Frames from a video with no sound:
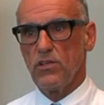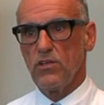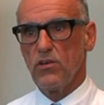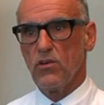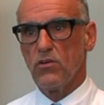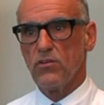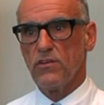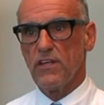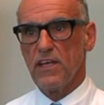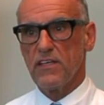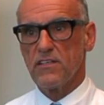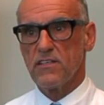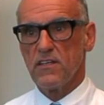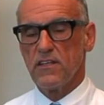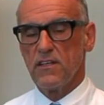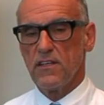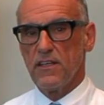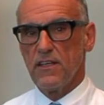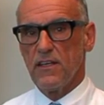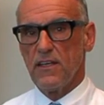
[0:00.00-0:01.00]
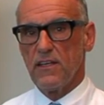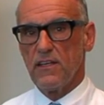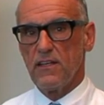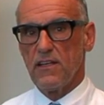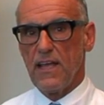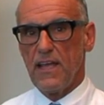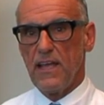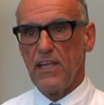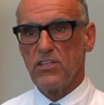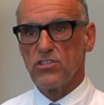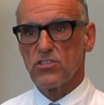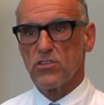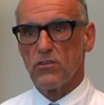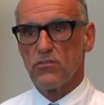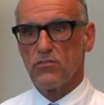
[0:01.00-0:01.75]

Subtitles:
We know that an age